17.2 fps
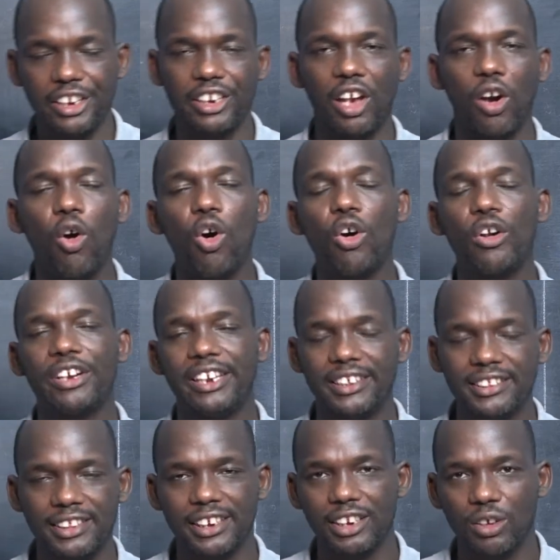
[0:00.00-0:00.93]
all the
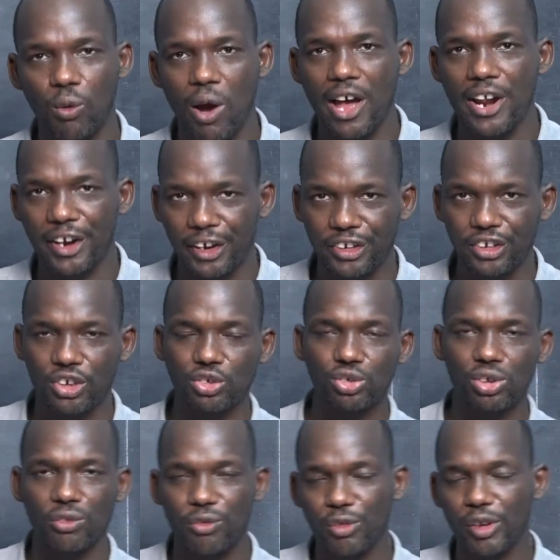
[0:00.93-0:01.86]
31
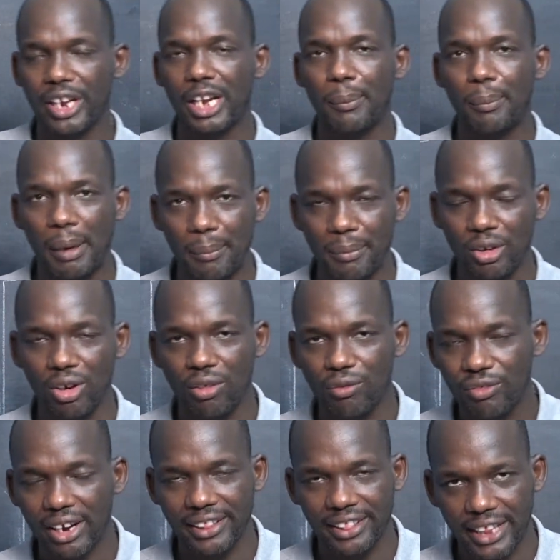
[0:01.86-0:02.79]
regions of United Republic of
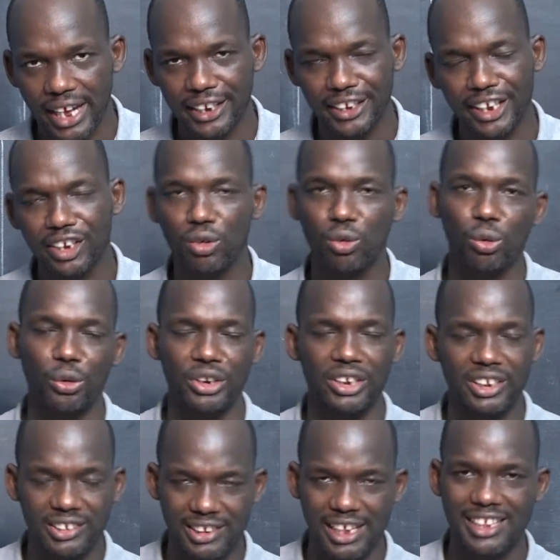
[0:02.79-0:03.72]
Tanzania,
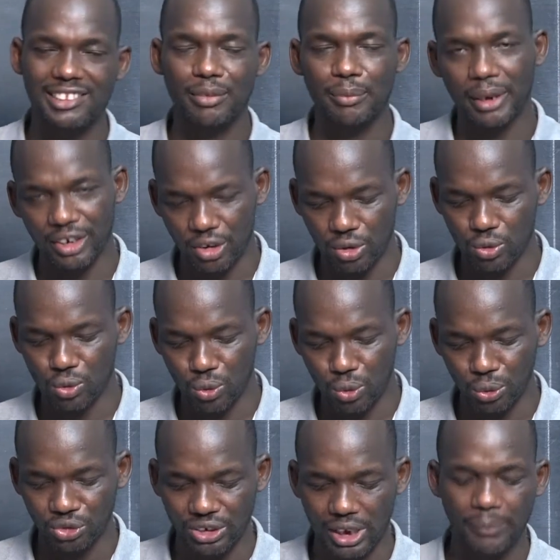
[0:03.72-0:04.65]
including Zanzibar and
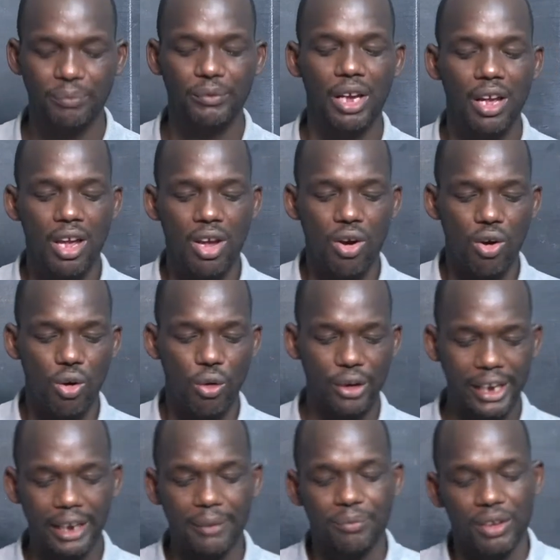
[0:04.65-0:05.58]
Unguja.
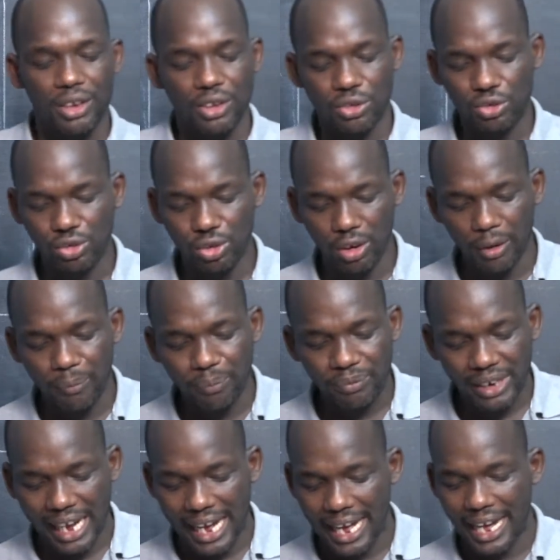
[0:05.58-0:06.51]
Okay, so
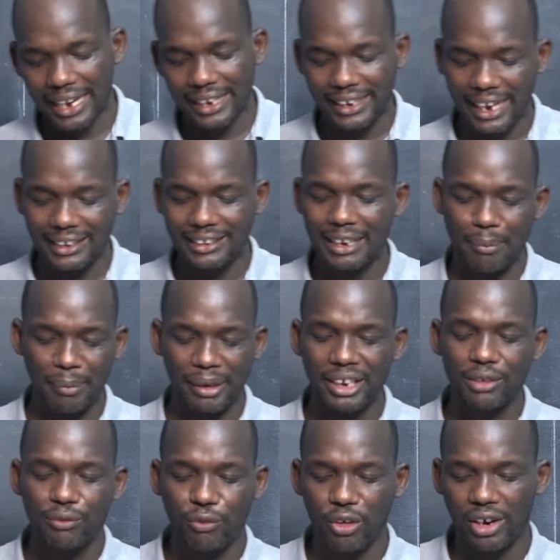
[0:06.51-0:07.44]
that's the
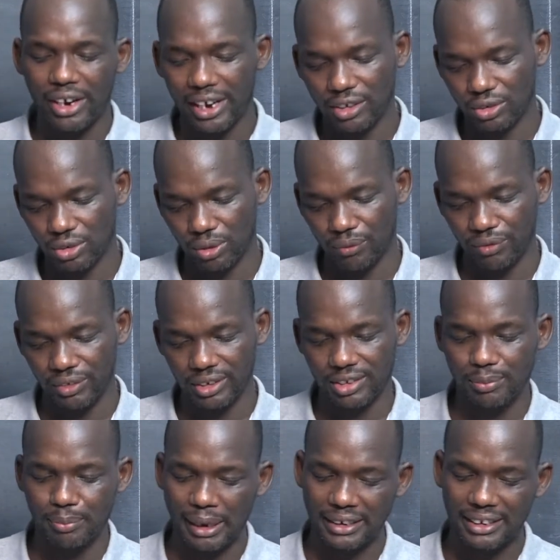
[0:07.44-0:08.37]
main focus of this,
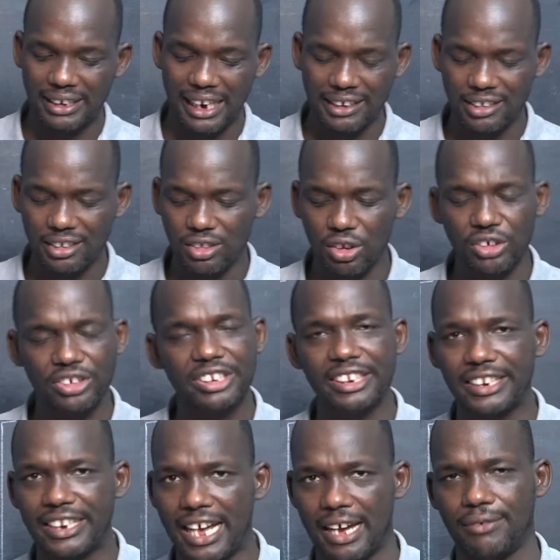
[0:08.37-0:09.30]
but that's not
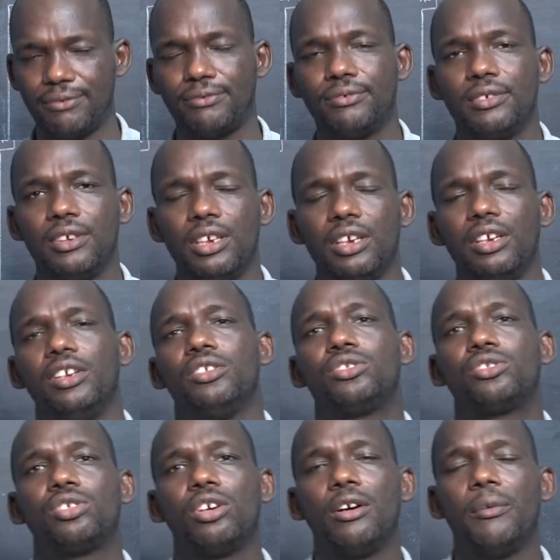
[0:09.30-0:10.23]
enough.
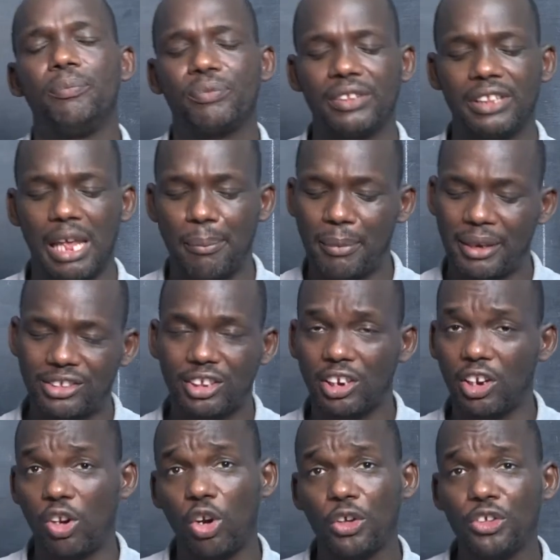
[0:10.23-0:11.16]
So the
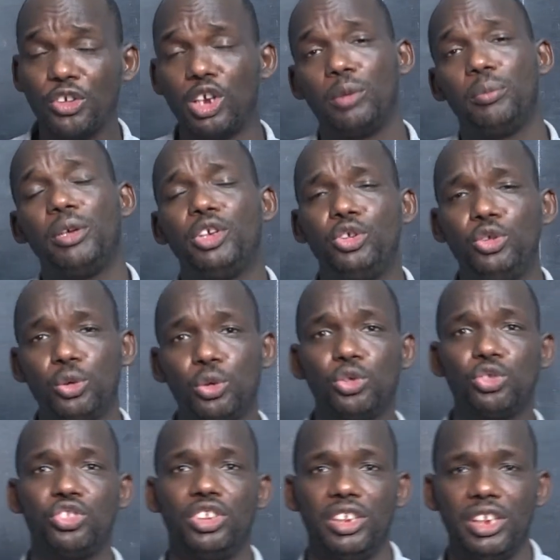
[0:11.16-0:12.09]
methodology will be
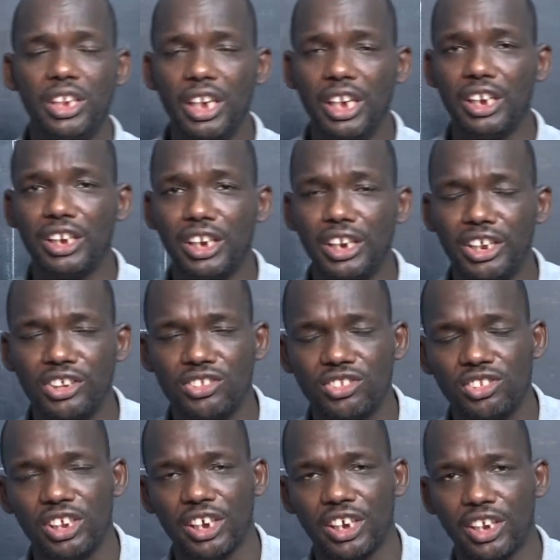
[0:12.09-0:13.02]
used in
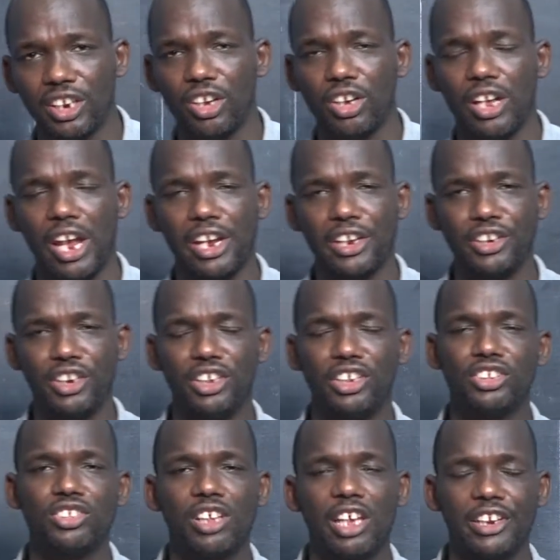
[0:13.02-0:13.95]

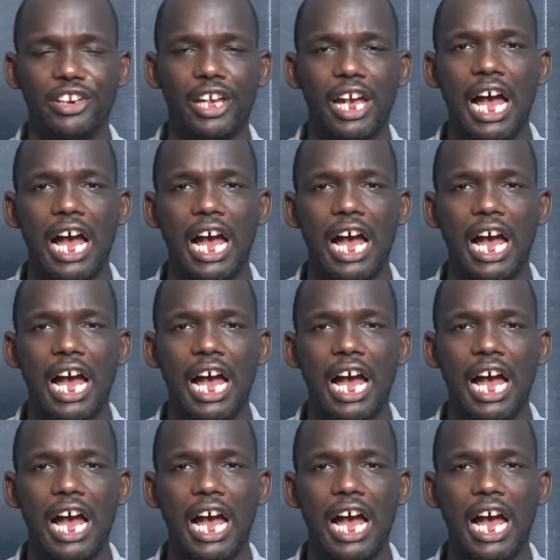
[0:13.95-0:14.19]
the